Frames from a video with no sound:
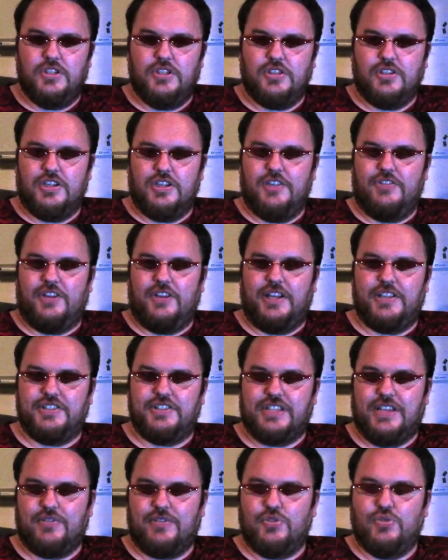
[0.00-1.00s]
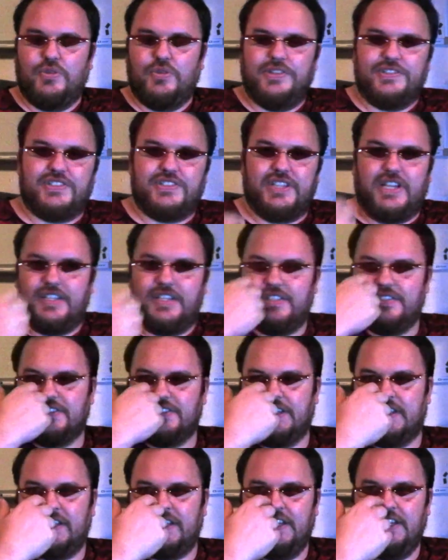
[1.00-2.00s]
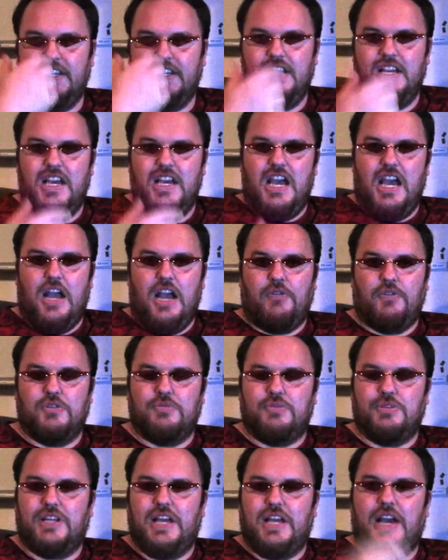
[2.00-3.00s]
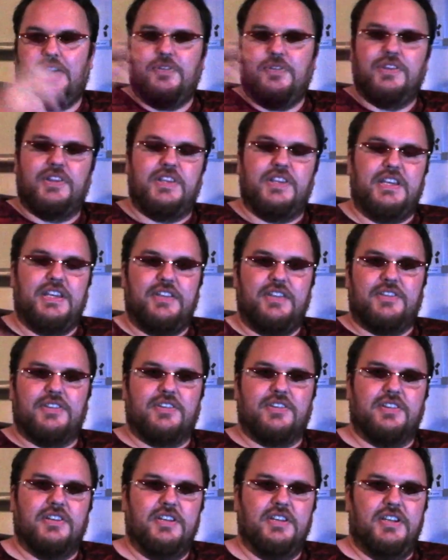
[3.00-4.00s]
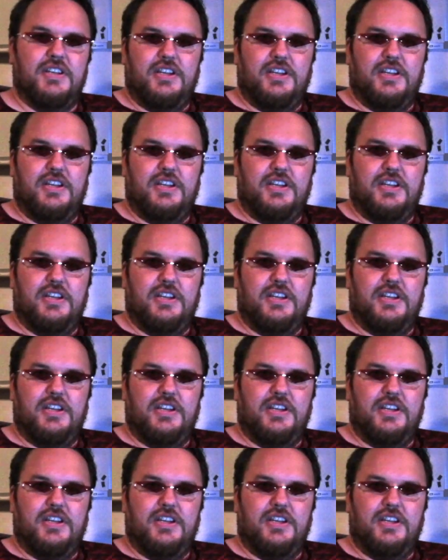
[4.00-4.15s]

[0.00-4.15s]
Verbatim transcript: or if I just have cool, interesting ideas that I want to put out into the ether.